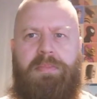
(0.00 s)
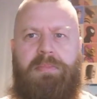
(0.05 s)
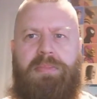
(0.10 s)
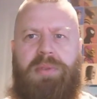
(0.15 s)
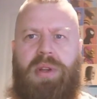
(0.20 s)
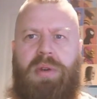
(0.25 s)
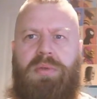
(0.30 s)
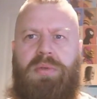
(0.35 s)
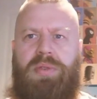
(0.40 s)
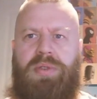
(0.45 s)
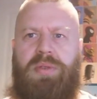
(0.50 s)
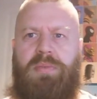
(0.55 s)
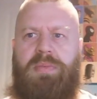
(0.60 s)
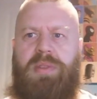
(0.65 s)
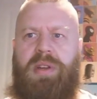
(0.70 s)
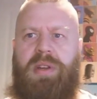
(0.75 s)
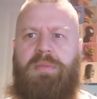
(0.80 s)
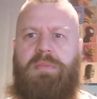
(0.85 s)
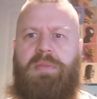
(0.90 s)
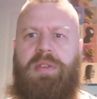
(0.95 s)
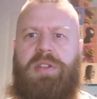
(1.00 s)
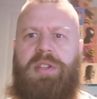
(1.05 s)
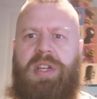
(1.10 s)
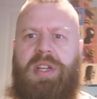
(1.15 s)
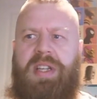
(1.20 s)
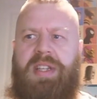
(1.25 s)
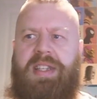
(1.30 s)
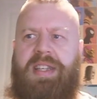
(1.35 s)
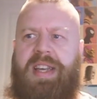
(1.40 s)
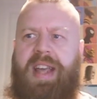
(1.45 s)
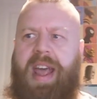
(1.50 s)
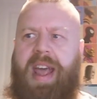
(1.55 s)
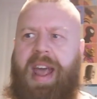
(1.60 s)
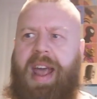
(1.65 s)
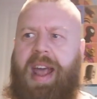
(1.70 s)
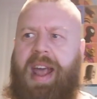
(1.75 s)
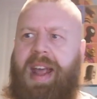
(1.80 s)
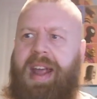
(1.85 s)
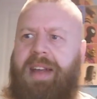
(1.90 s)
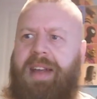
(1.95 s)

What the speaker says: do something with GTA.